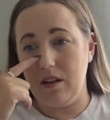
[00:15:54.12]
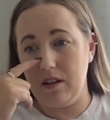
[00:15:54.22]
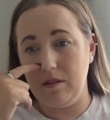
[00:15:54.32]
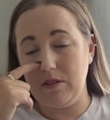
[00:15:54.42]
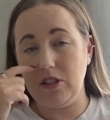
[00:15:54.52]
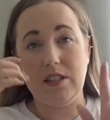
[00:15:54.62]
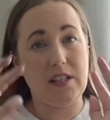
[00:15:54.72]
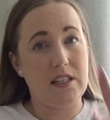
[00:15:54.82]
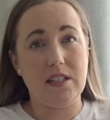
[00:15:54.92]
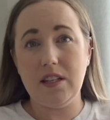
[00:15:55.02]
And she
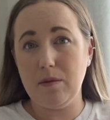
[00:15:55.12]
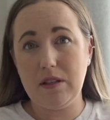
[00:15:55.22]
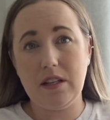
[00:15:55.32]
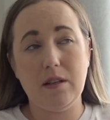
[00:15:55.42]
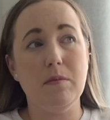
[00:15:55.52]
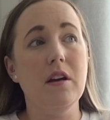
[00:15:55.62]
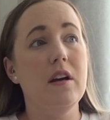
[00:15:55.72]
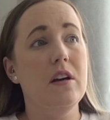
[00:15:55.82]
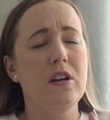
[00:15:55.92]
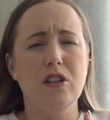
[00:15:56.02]
stayed in there with him.
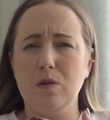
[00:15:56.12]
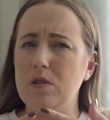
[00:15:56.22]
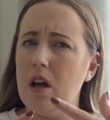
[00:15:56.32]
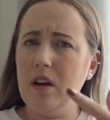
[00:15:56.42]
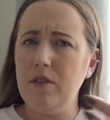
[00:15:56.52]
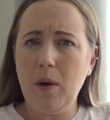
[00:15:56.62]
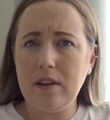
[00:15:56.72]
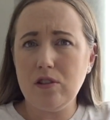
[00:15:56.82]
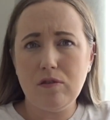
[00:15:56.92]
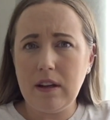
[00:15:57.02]
She was like, have you
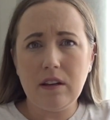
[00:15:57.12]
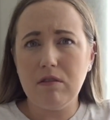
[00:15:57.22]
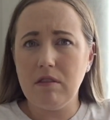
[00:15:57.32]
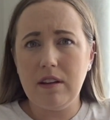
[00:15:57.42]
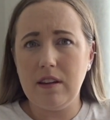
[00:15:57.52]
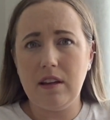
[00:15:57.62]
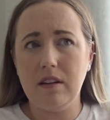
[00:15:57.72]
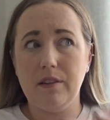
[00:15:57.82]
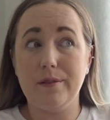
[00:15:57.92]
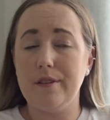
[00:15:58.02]
had a drink or anything?
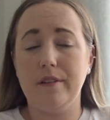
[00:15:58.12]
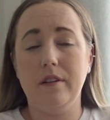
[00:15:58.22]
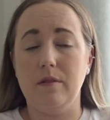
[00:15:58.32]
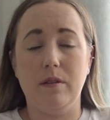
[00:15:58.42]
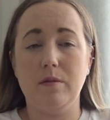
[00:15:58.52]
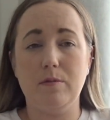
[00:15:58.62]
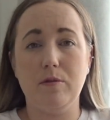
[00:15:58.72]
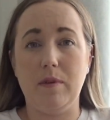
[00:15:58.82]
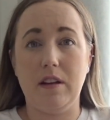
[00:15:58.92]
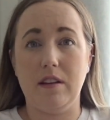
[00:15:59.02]
And I was like, no, no one's
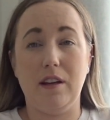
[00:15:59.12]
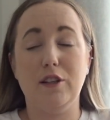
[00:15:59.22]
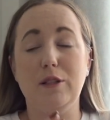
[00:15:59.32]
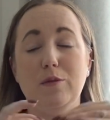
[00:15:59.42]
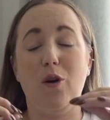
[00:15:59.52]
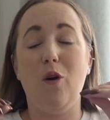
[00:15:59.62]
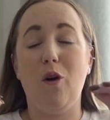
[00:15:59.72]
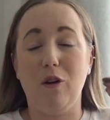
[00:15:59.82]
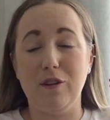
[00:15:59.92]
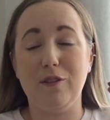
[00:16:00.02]
brought me anything. And she was
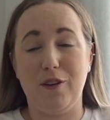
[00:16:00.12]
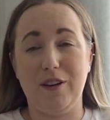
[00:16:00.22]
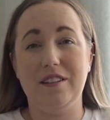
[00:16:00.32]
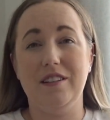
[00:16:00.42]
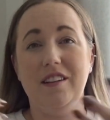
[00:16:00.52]
horrified.